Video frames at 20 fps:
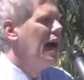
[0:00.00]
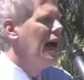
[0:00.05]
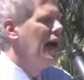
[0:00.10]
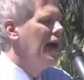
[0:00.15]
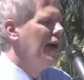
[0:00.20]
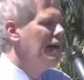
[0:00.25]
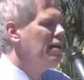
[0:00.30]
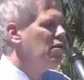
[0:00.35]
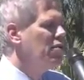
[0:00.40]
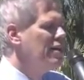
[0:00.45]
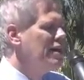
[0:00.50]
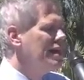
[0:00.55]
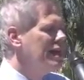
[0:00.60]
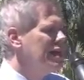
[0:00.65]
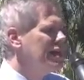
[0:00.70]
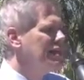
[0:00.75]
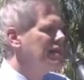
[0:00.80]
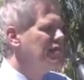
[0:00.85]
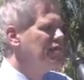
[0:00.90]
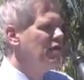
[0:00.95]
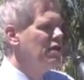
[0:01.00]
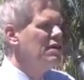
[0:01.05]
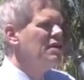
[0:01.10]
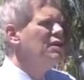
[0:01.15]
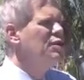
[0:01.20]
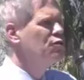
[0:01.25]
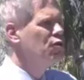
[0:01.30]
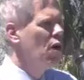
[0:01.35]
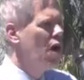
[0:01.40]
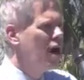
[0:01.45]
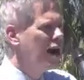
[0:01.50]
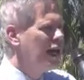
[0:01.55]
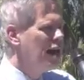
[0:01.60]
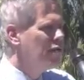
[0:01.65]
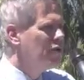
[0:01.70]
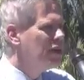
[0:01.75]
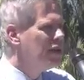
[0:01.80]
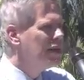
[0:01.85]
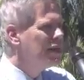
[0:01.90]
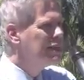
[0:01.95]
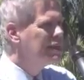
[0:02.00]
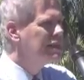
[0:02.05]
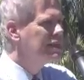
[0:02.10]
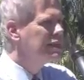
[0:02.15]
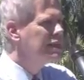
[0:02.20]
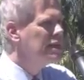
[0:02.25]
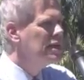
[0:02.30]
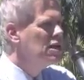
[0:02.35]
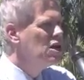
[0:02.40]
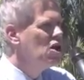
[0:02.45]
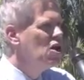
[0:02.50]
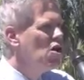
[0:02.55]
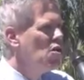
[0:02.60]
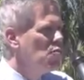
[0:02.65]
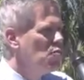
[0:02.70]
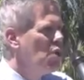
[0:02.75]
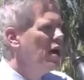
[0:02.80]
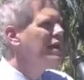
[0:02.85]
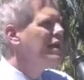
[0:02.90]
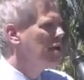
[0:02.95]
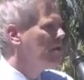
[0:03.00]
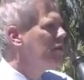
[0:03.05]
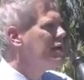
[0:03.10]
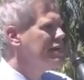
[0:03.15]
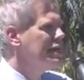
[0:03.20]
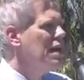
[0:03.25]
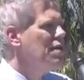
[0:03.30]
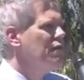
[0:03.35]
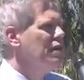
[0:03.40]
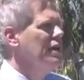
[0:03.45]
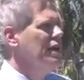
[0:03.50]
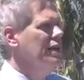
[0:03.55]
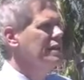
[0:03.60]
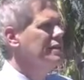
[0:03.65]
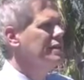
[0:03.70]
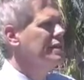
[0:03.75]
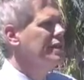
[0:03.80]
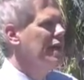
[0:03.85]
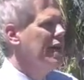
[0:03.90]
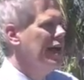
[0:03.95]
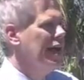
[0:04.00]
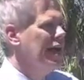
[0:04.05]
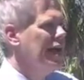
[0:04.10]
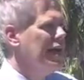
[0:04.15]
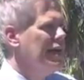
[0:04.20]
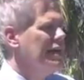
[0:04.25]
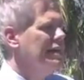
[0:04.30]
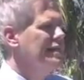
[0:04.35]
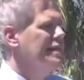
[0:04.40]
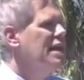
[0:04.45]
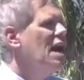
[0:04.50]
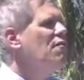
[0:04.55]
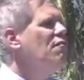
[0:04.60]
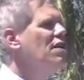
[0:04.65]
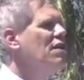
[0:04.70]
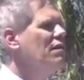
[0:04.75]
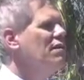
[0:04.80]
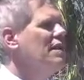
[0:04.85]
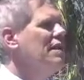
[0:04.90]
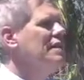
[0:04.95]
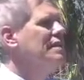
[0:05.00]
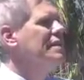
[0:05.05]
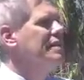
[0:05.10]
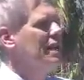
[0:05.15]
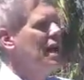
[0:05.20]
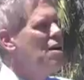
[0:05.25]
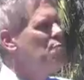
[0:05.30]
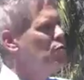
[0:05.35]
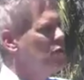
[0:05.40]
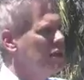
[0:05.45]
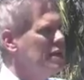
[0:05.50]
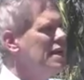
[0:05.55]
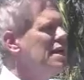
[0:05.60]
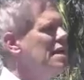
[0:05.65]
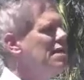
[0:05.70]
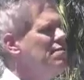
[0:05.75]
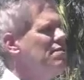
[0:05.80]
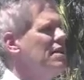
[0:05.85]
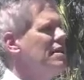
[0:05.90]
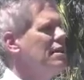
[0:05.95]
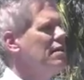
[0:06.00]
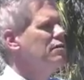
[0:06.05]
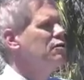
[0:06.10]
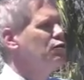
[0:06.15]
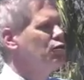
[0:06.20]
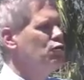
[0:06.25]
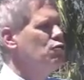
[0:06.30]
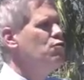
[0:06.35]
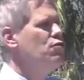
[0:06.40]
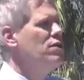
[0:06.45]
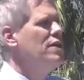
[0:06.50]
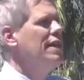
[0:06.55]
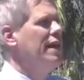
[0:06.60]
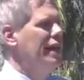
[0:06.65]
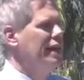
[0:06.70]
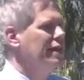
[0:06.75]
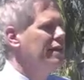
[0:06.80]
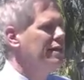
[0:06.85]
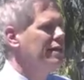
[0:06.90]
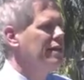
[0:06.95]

I don't think it's very strong evidence, but there is evidence, and it's enough evidence that I believe that there's truth in it.